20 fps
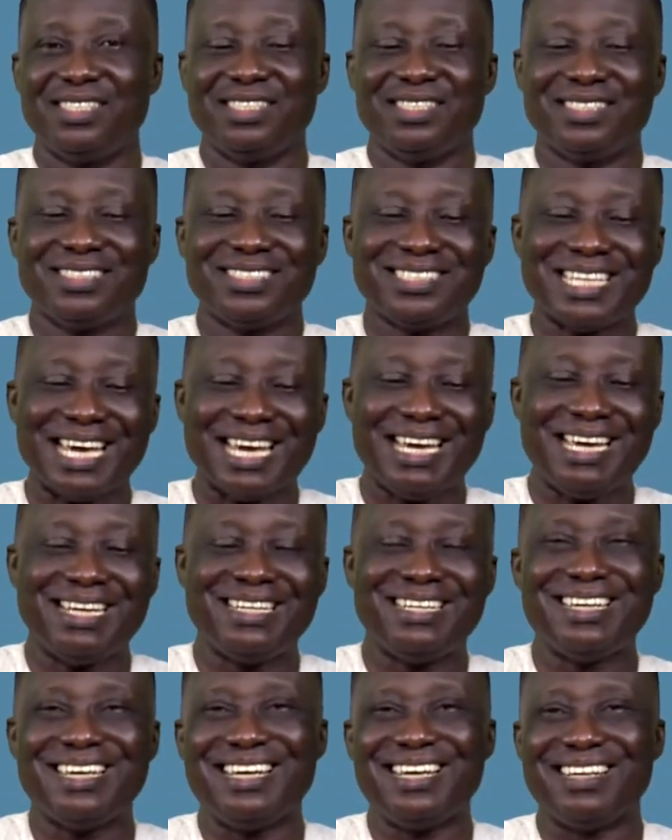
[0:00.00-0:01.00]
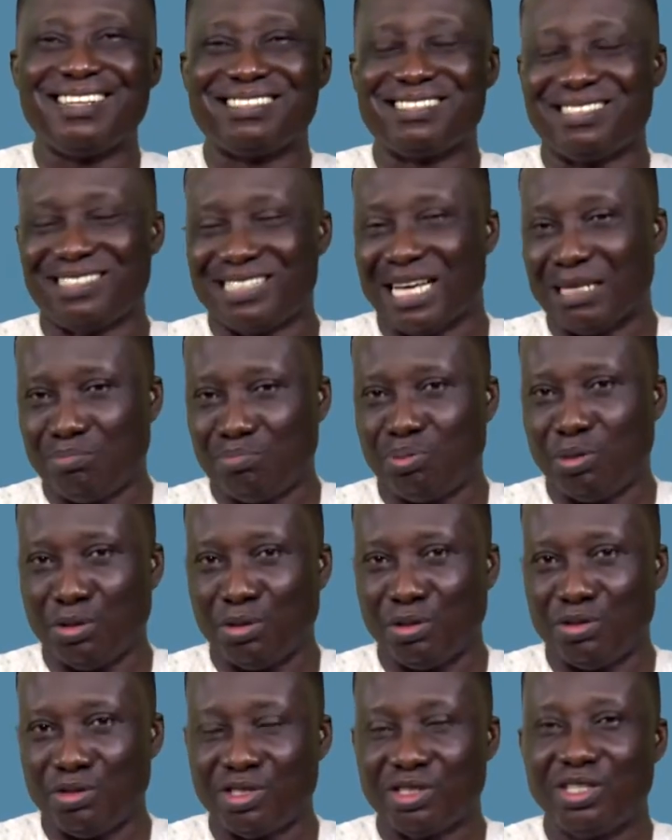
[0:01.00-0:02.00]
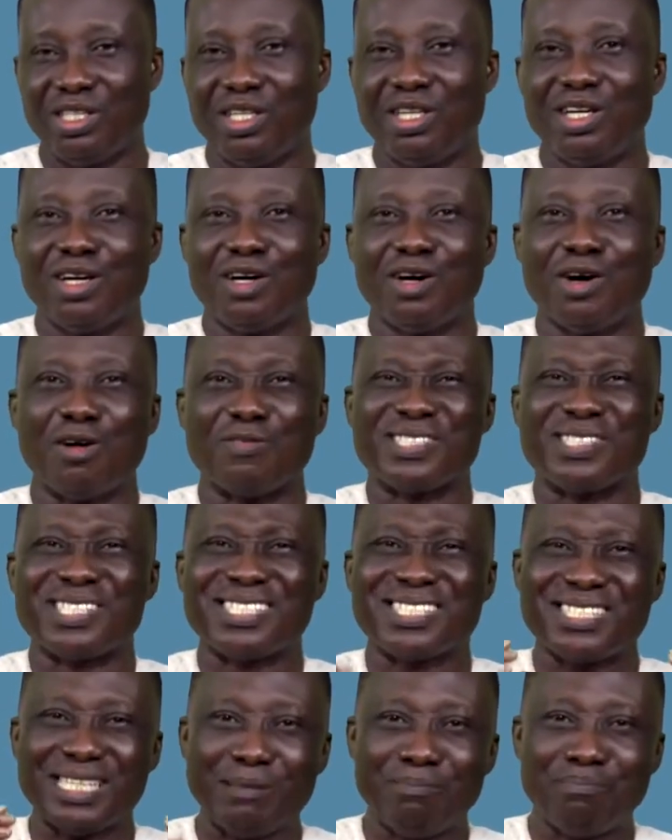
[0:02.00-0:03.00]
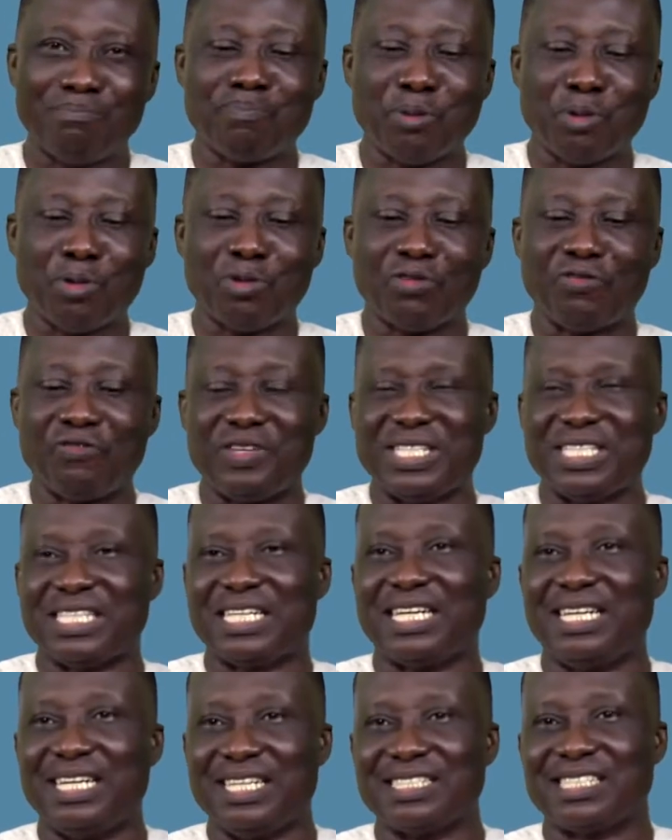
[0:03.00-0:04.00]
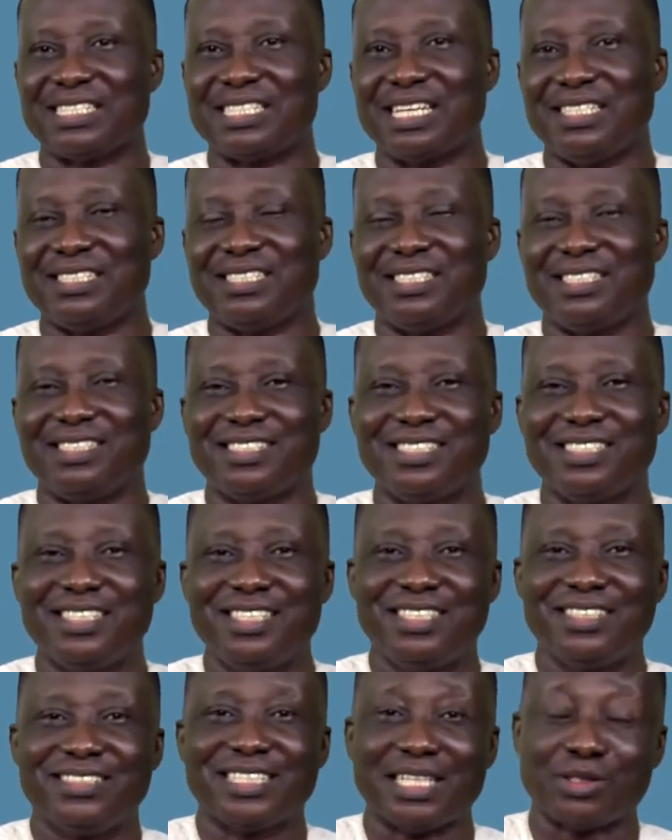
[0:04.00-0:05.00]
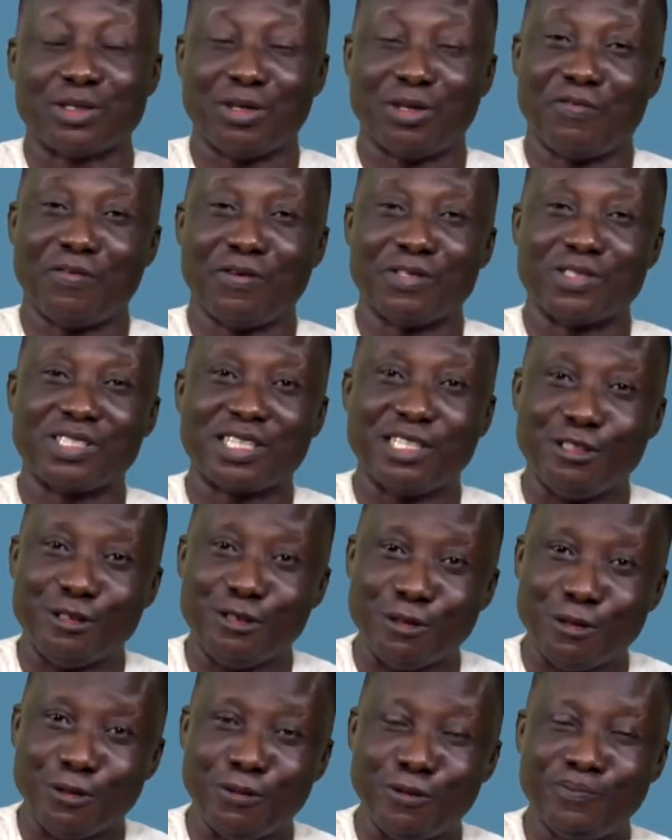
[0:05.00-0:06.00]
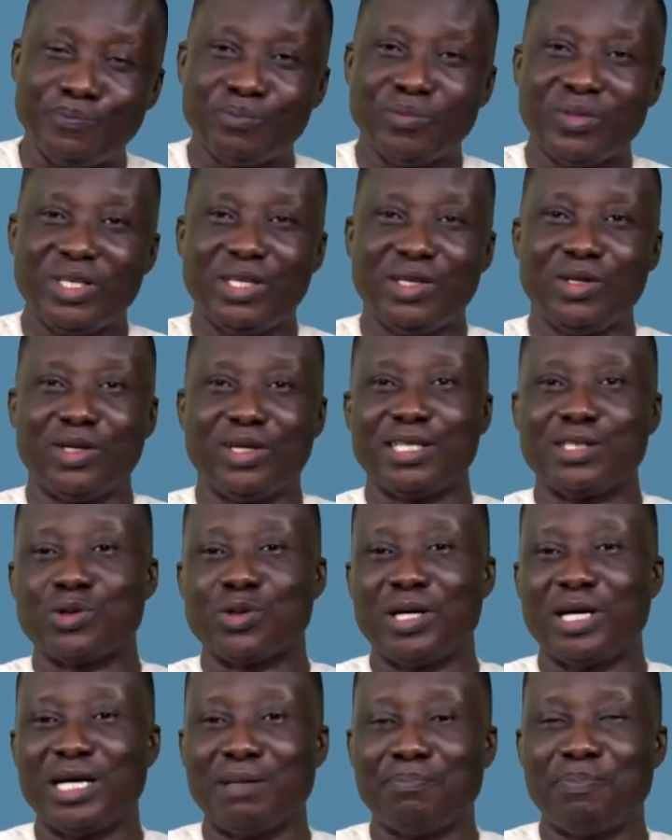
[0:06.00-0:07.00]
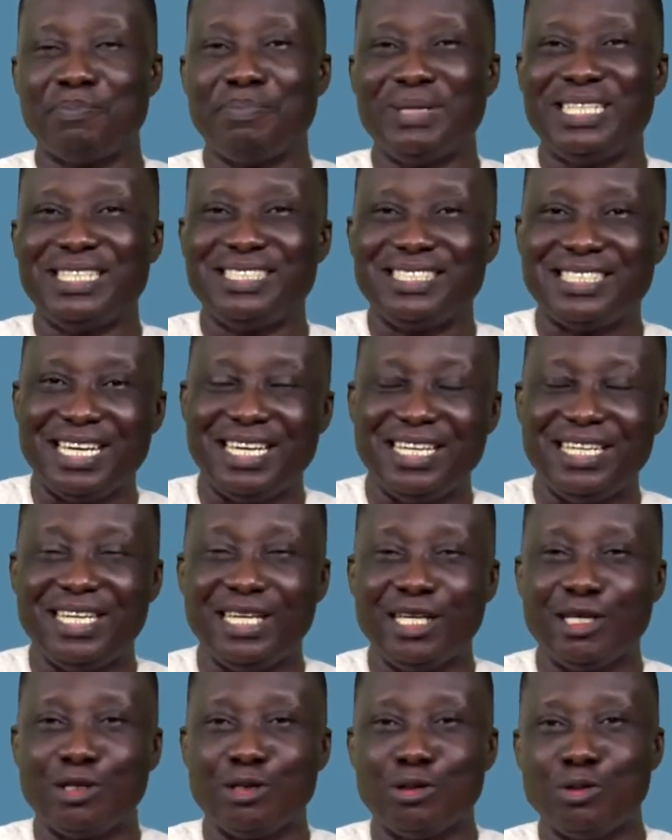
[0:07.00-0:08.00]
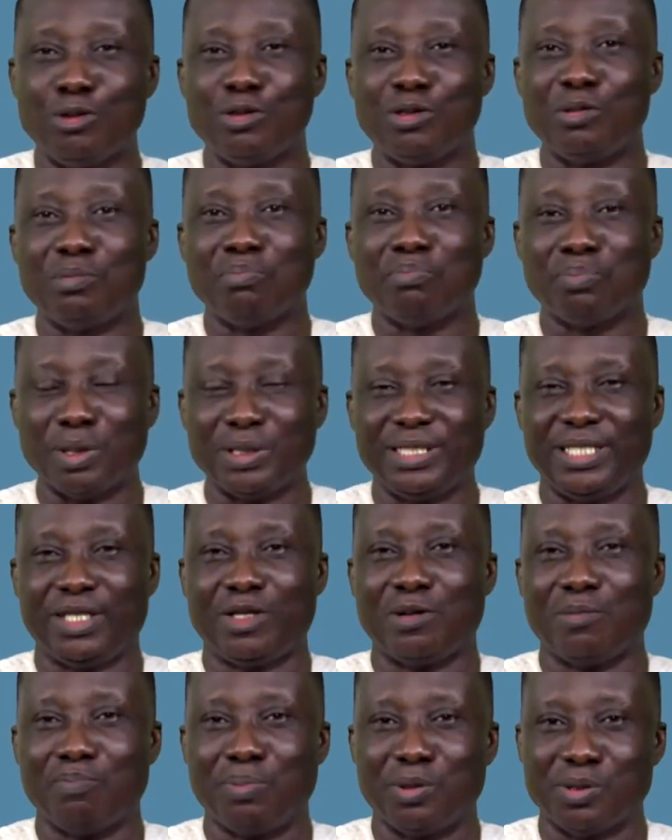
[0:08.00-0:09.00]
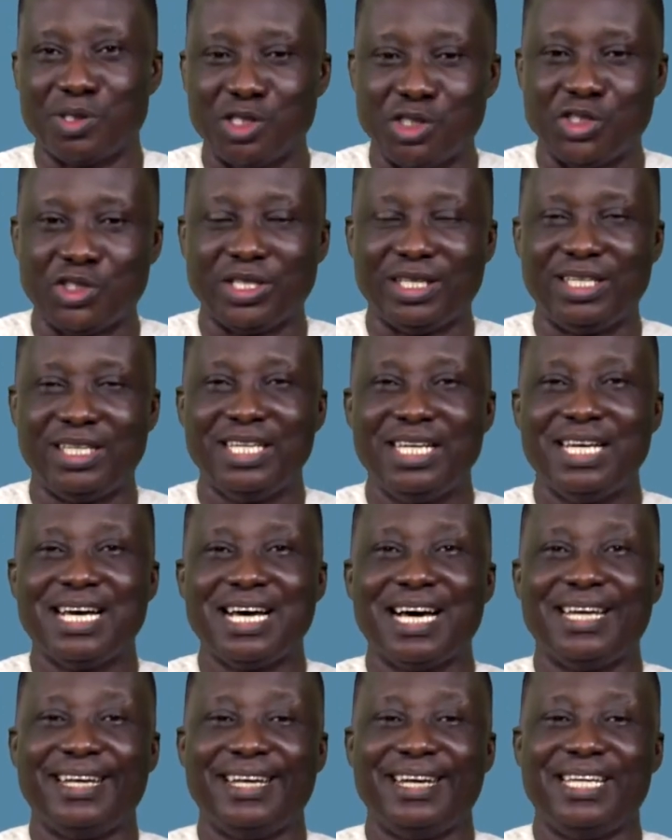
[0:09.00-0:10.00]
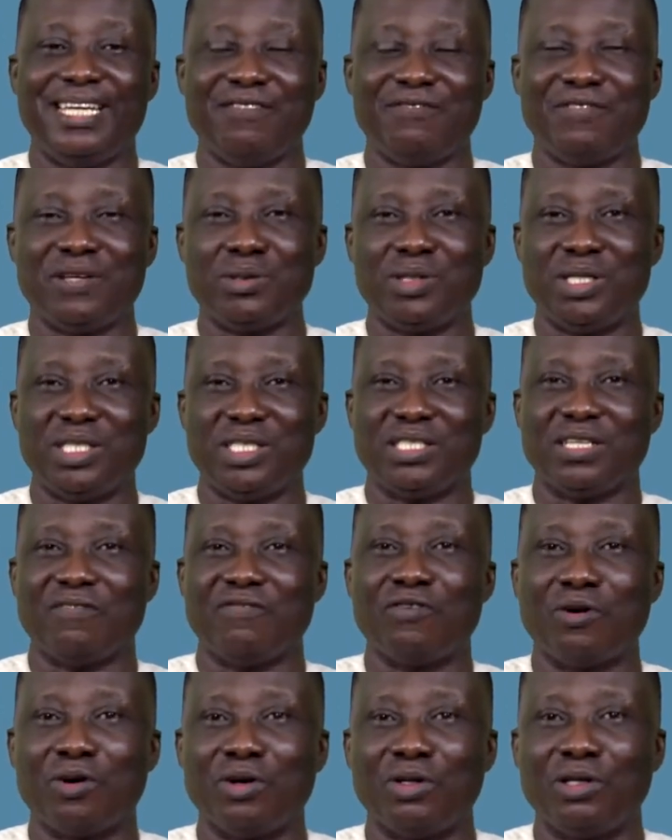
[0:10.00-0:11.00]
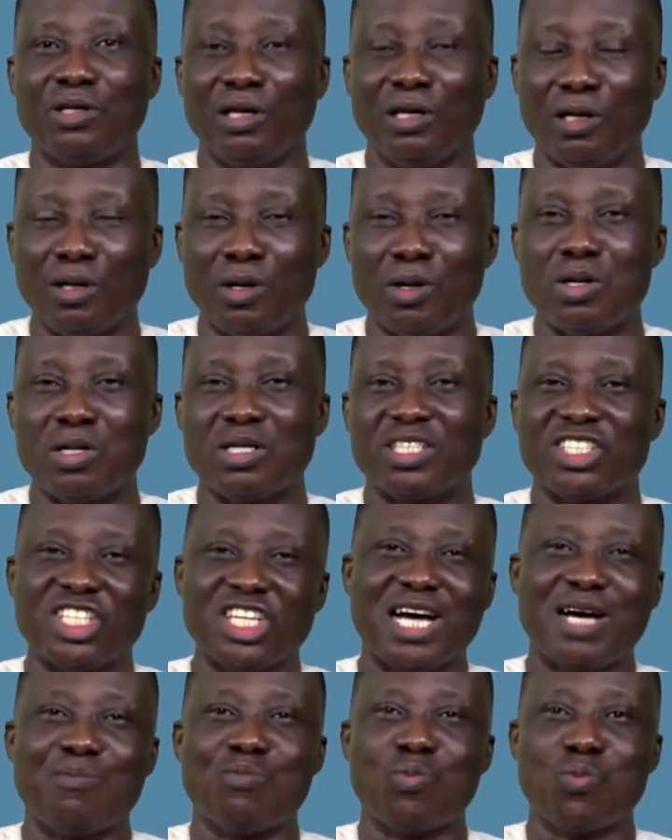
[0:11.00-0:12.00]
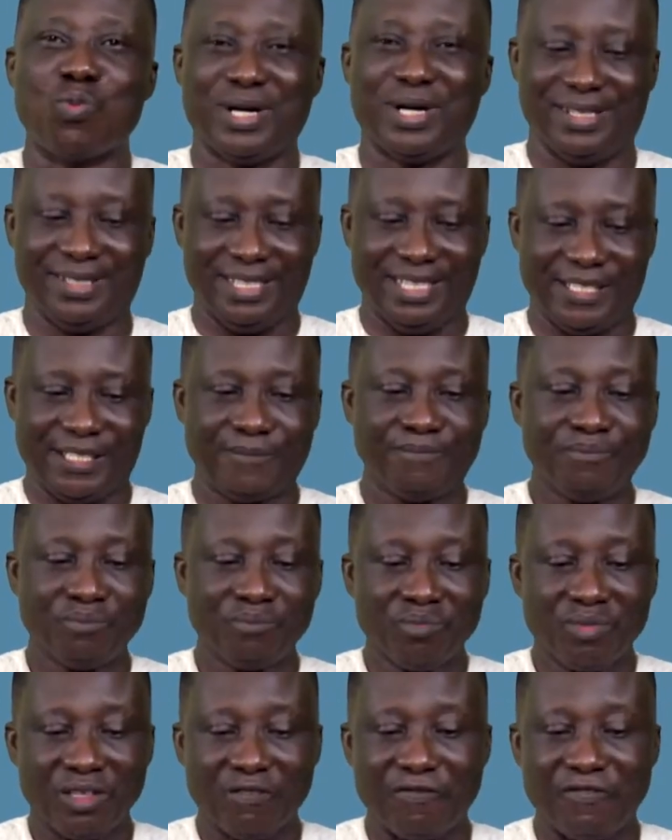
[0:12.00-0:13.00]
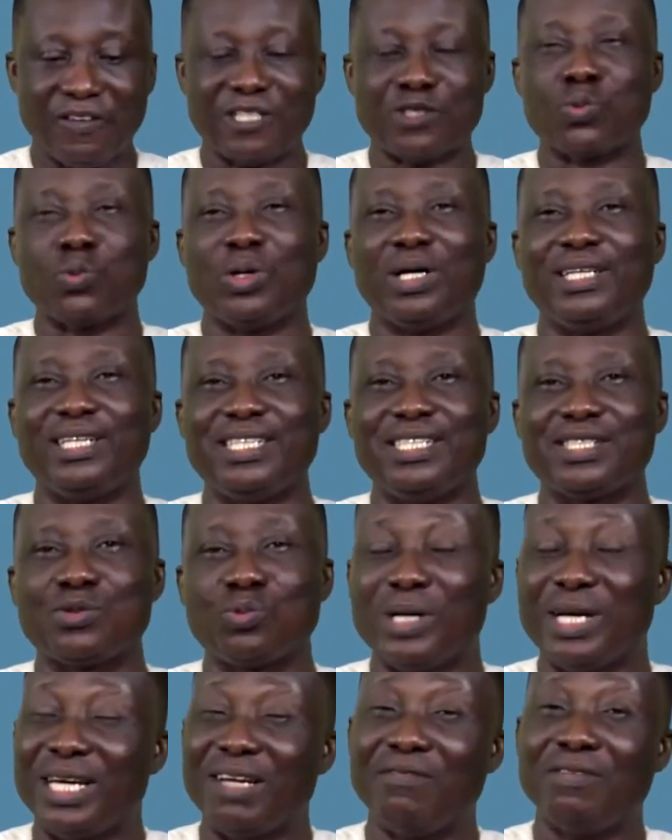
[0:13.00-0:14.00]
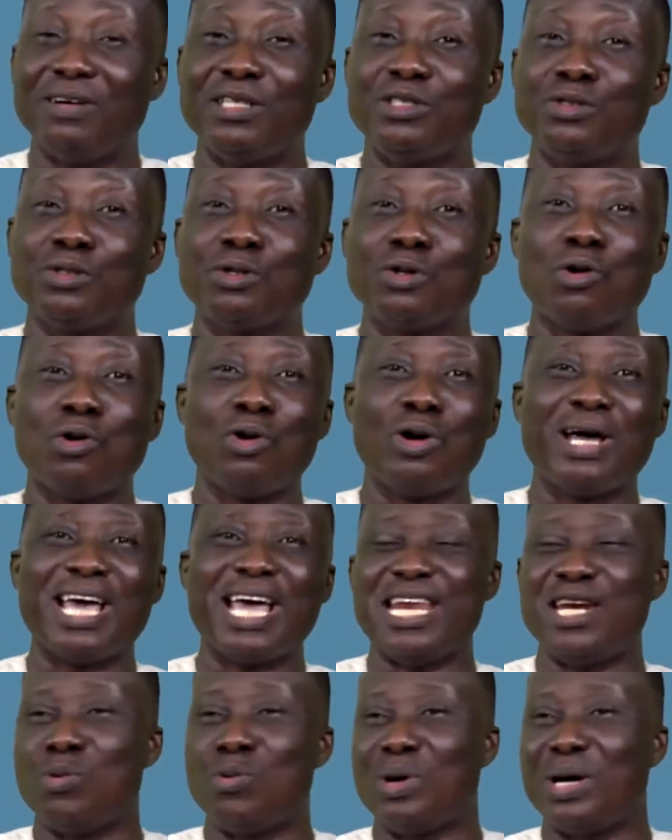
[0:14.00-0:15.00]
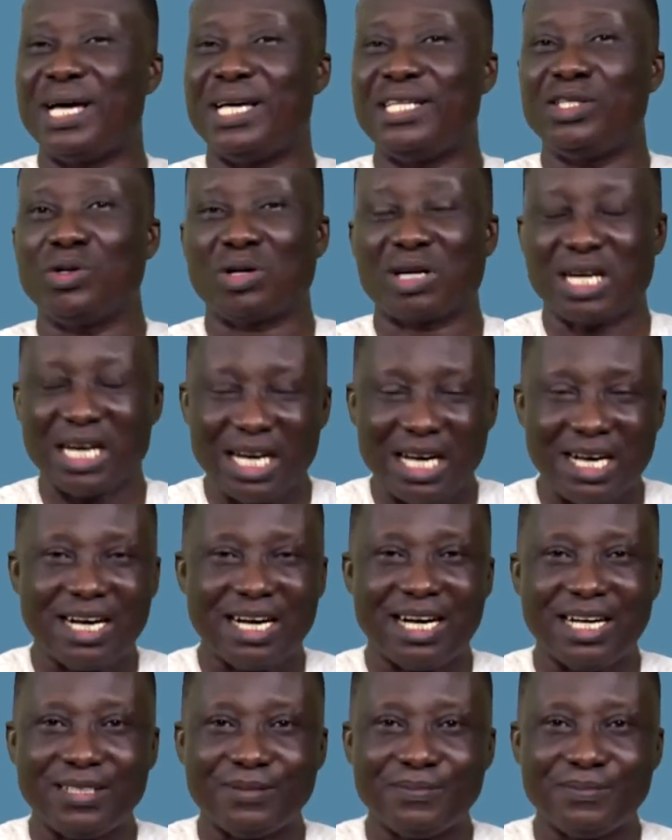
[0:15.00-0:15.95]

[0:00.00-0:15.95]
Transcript: 10 examples of simple physical exercises that all of us can do in order to help maintain a good body composition and lay the foundation for long-term wellness. The first one is whenever you go anywhere in your car,